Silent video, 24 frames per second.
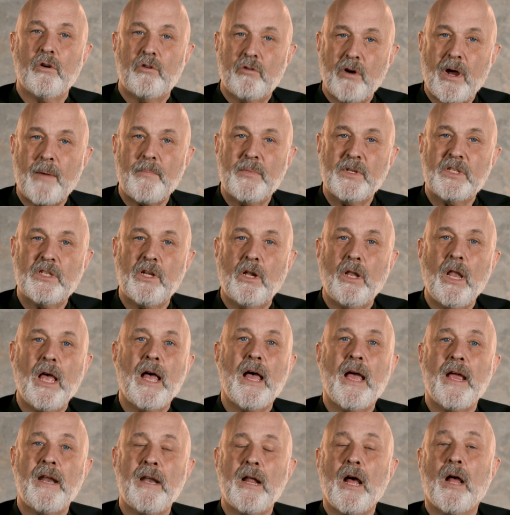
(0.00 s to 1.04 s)
or drop us a
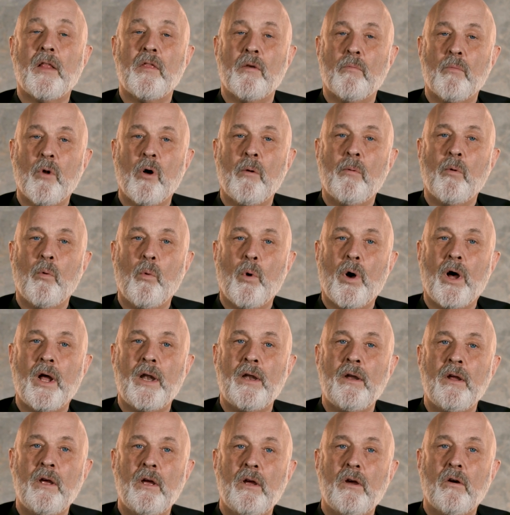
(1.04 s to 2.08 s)
line on the Mobil
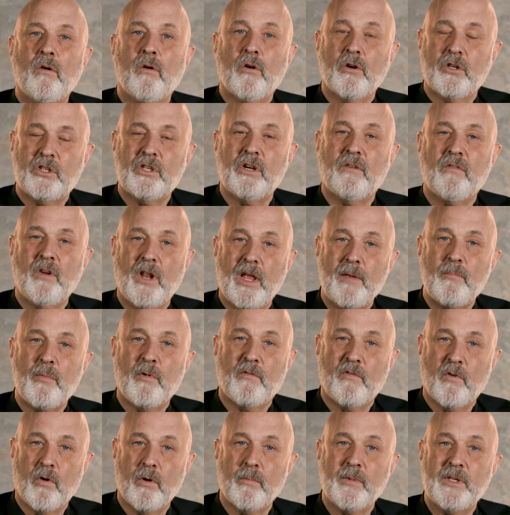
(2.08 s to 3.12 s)
1 or
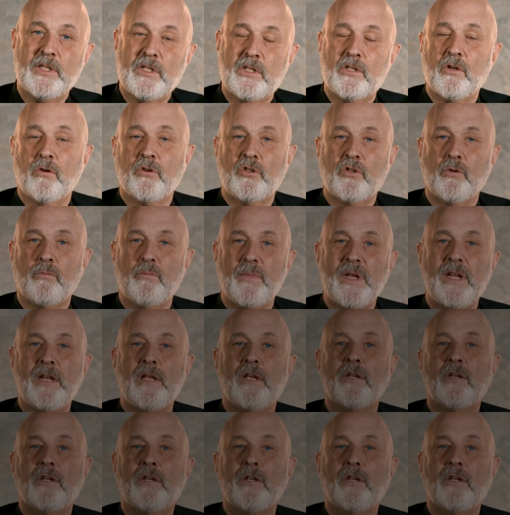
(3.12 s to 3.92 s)
Chevrolet Performance social